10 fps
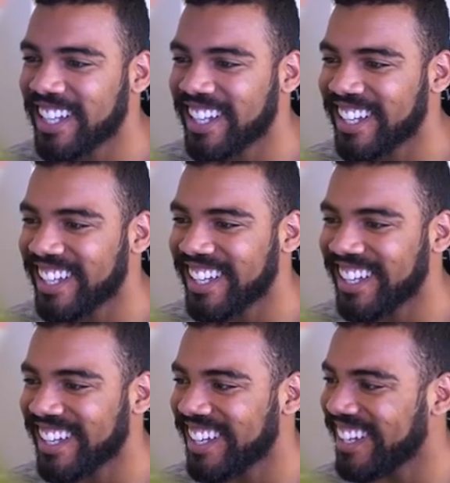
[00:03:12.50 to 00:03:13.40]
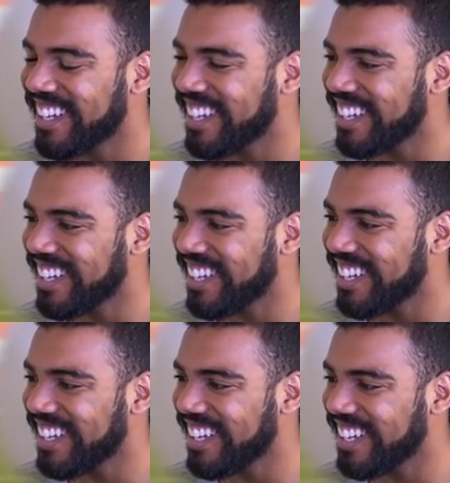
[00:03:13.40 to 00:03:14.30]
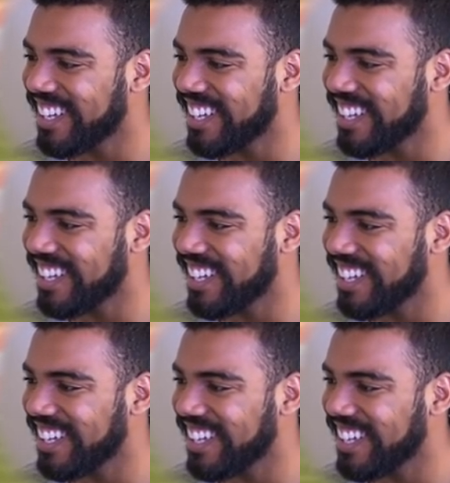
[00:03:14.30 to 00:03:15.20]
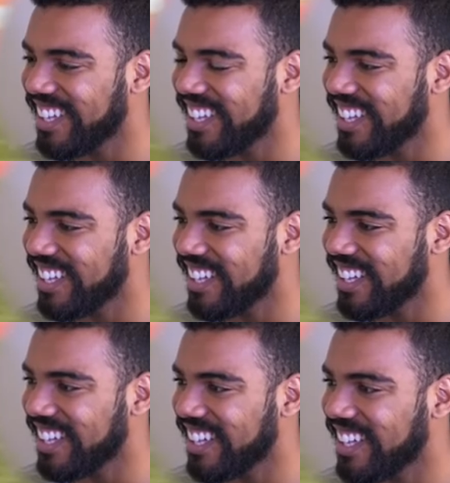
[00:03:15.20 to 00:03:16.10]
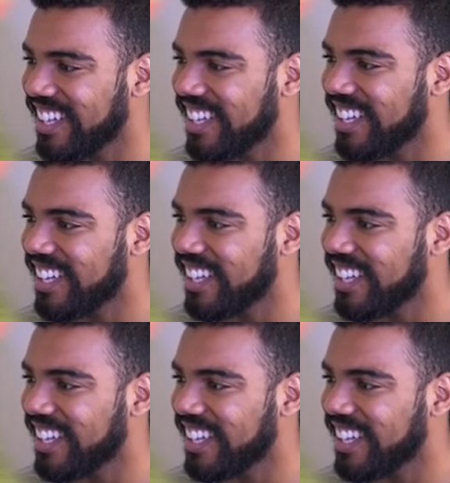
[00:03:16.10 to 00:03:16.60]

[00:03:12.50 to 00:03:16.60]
Nothing is said.